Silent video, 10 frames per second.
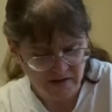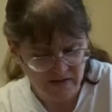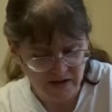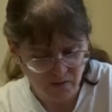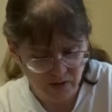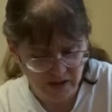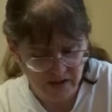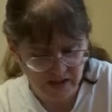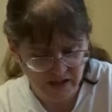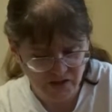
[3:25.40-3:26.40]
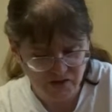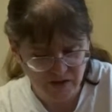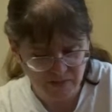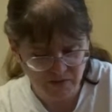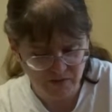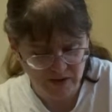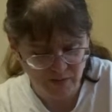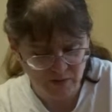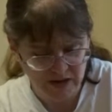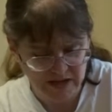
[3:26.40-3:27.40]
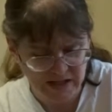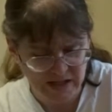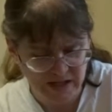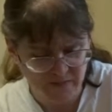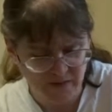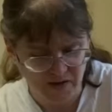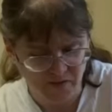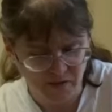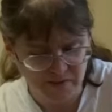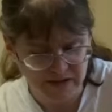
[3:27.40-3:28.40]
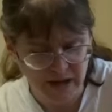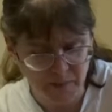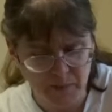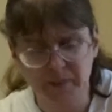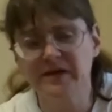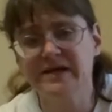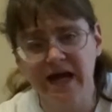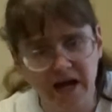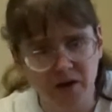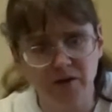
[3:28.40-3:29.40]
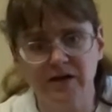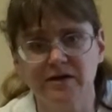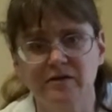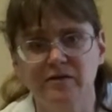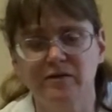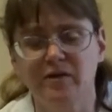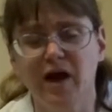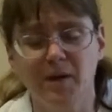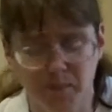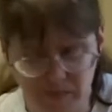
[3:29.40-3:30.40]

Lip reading: Then quickly he dropped the ramrod in and rubbed it up and down and up